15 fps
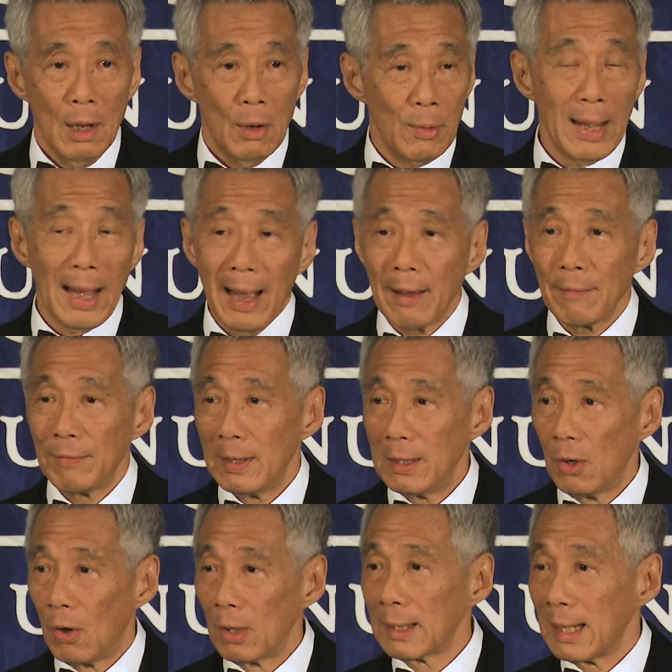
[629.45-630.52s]
We have an
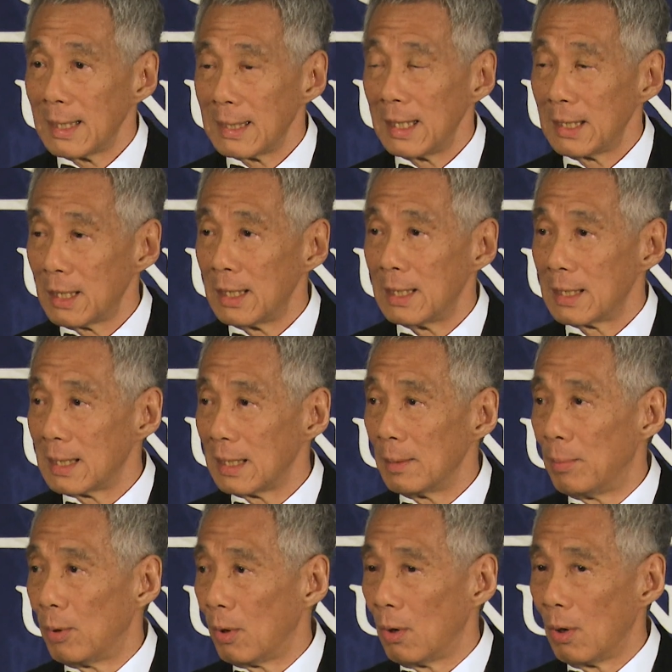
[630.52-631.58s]
organization in
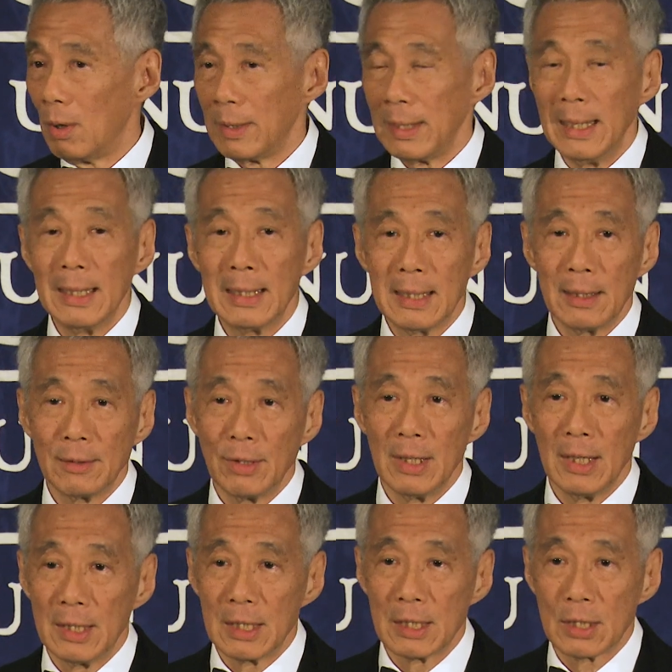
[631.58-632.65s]
Singapore called the
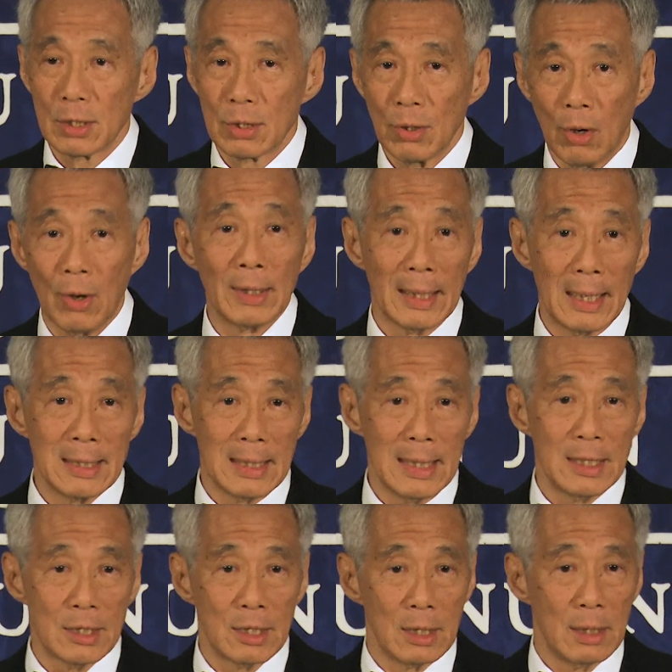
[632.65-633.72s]
Interreligious
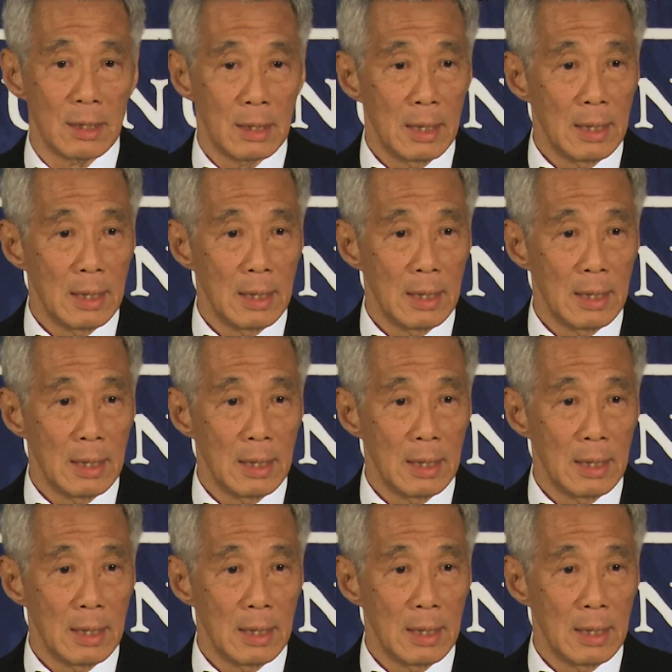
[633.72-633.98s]
Organization,